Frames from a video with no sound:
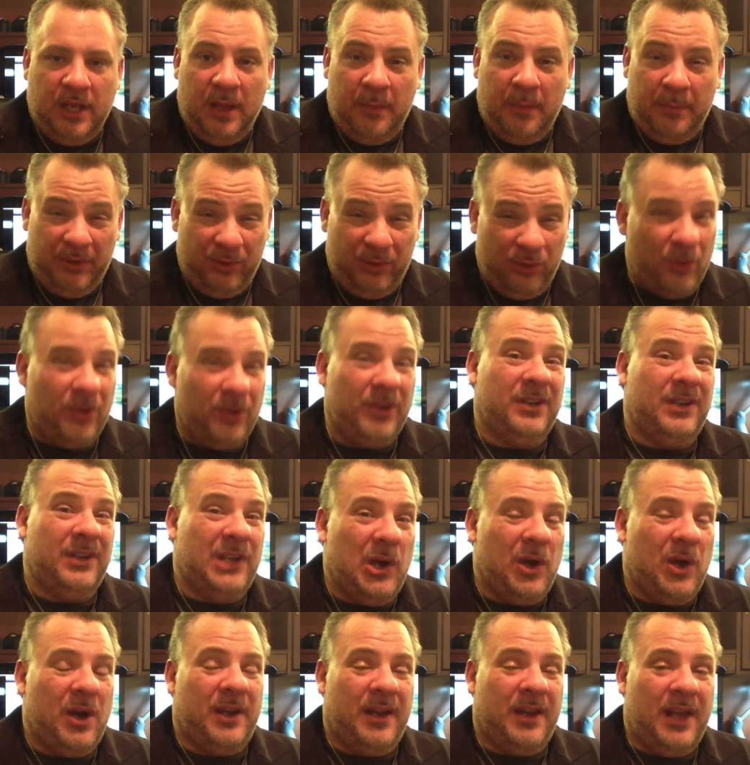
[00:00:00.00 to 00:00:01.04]
But in order to
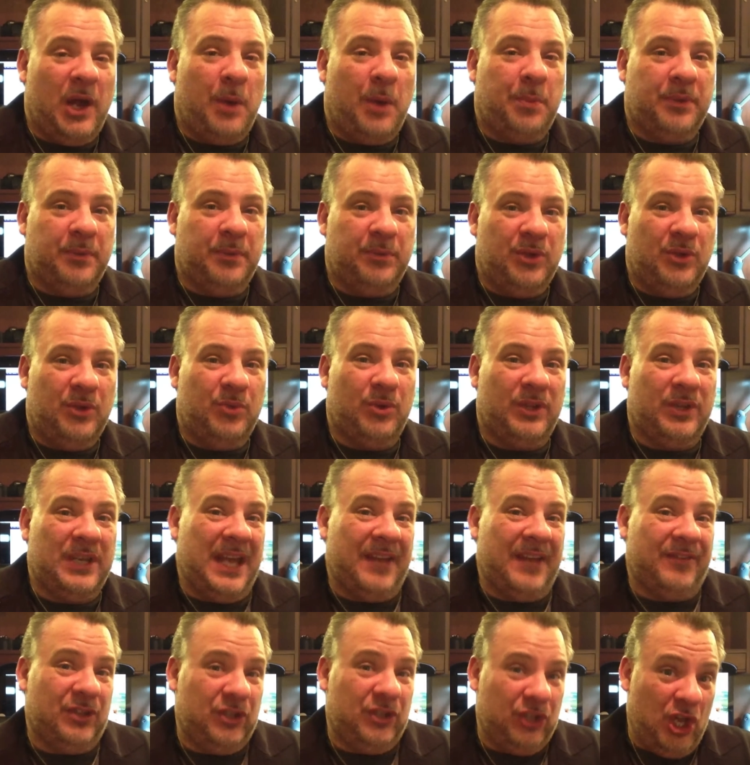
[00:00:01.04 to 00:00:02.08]
know how to help them, you really
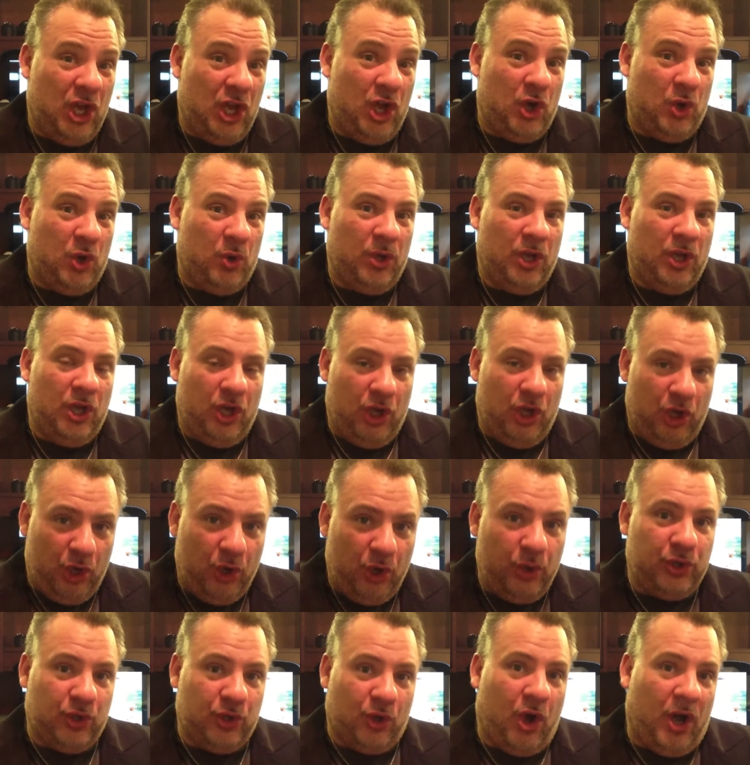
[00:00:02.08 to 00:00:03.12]
have to know
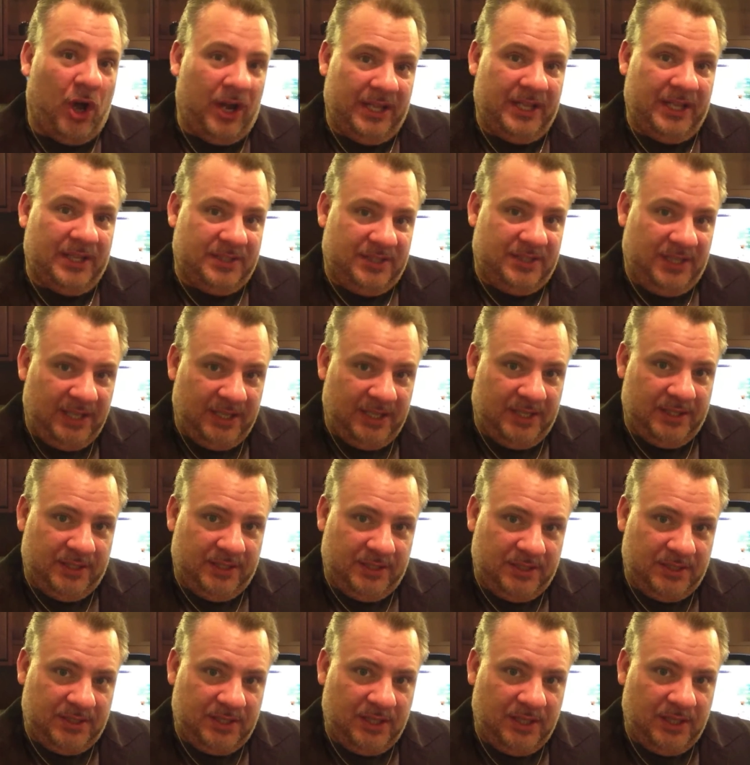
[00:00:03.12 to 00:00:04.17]
who your audience
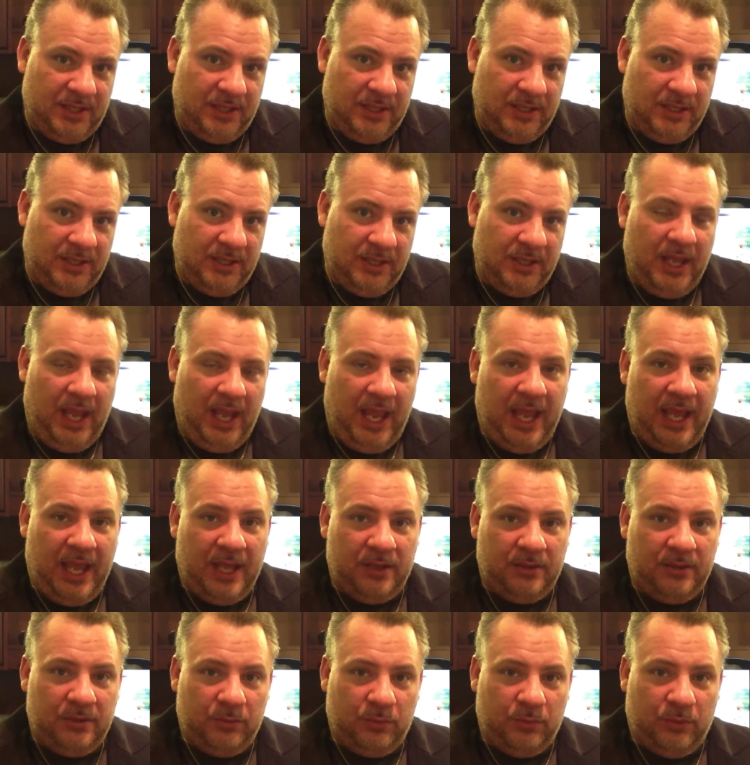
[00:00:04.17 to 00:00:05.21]
is
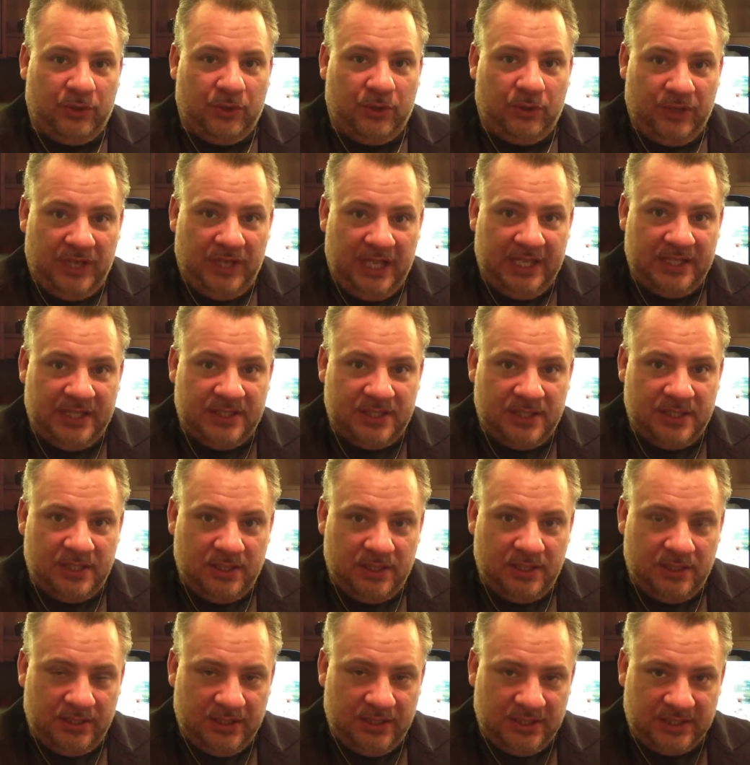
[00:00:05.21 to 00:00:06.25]
and what their needs,
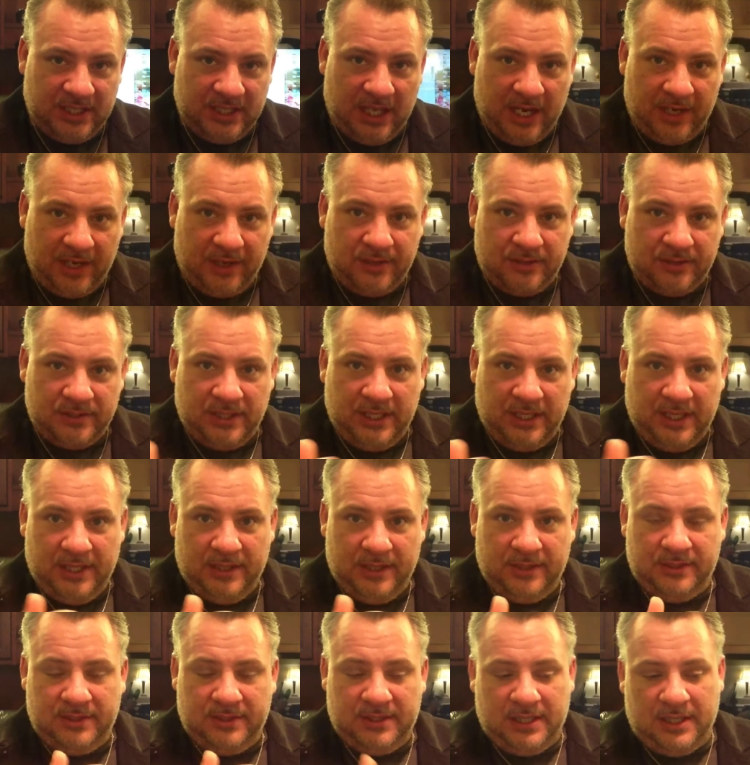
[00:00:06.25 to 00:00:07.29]
desires,
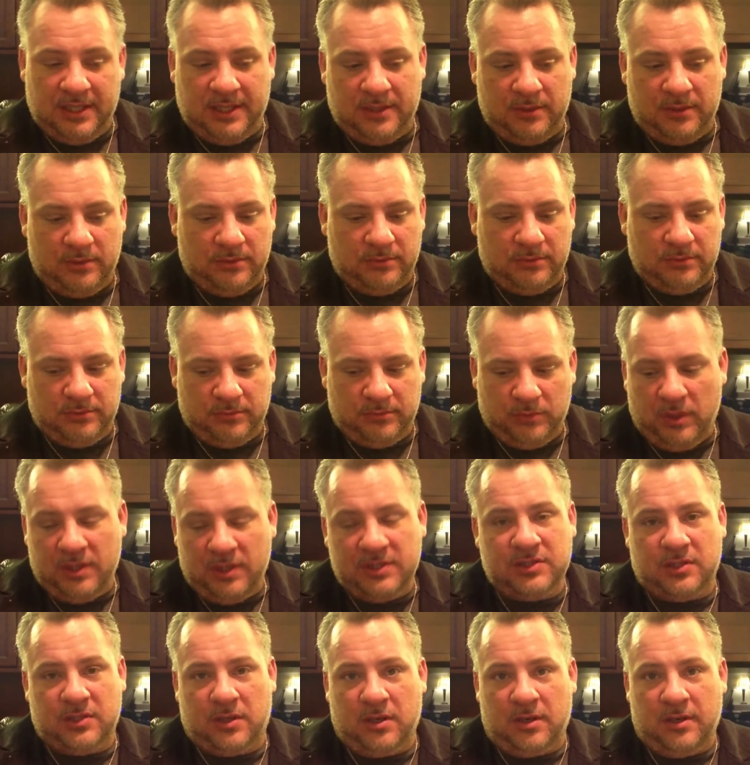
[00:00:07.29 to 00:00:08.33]
and
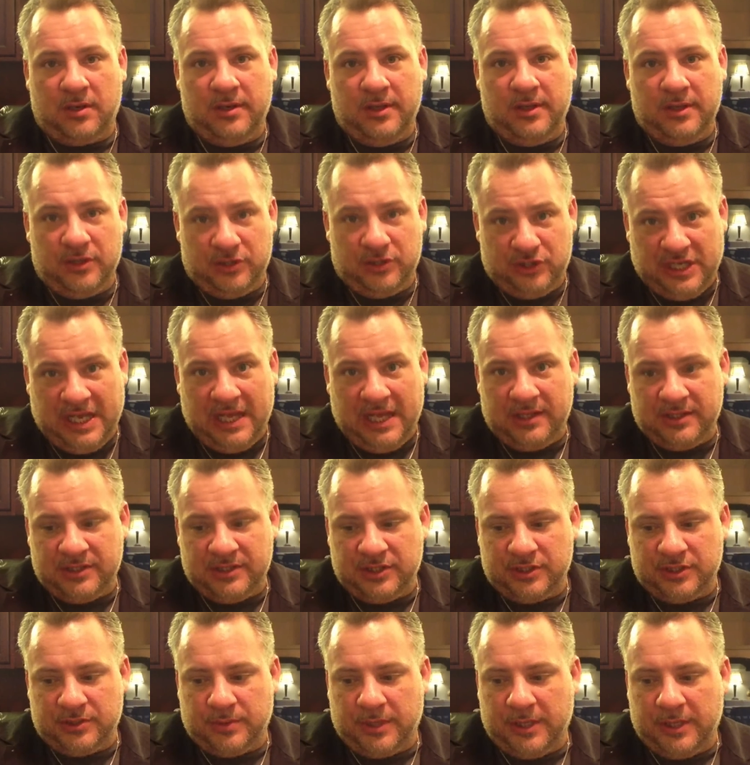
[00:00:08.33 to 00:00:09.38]
wants are, the
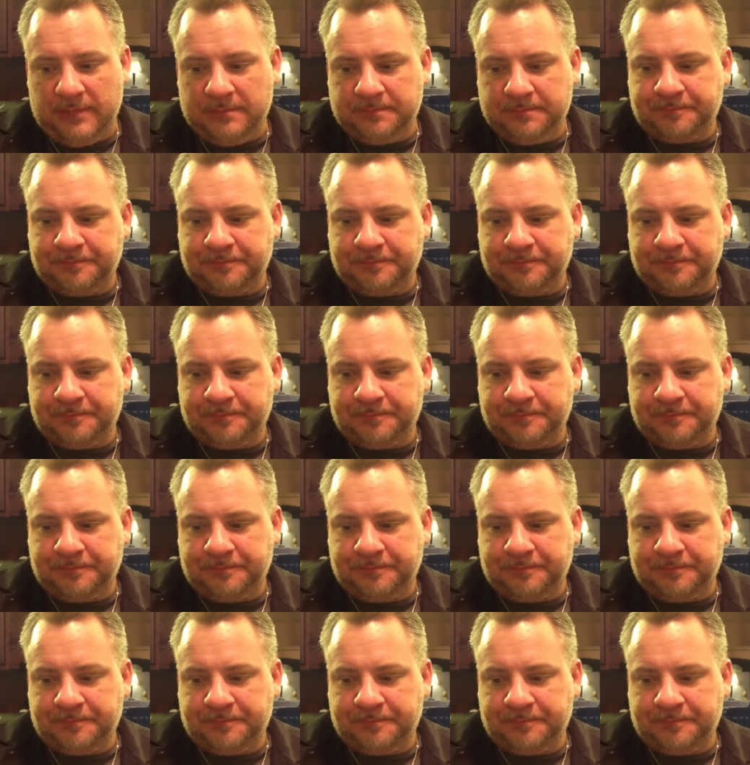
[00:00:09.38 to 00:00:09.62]
challenges, right?